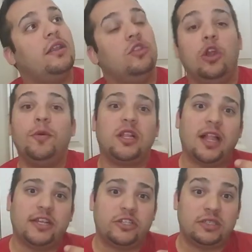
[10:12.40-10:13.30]
Noble
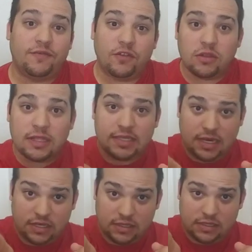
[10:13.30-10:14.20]
Collections, if you're
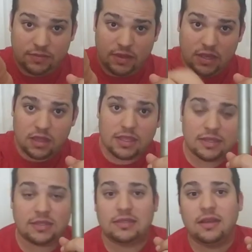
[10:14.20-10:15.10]
listening to me on
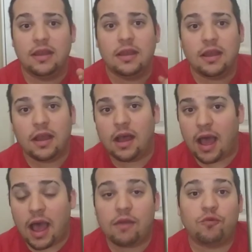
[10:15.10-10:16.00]
this,
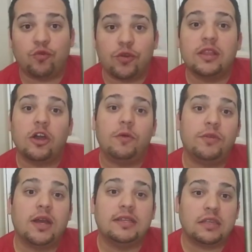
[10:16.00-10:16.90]
I really hope you
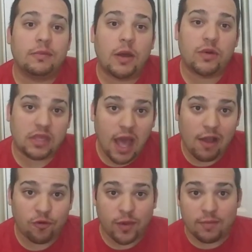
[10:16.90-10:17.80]
guys come out with the
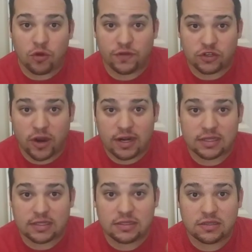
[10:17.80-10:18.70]
Aquaman movie
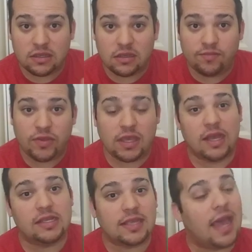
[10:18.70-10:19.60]
Tridents,
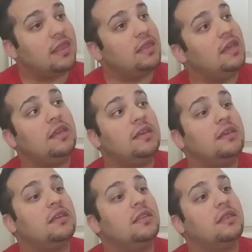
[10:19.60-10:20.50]
because I
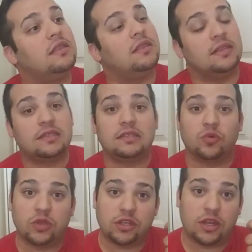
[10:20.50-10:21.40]
think this is a
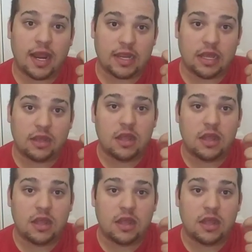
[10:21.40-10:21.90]
really good idea.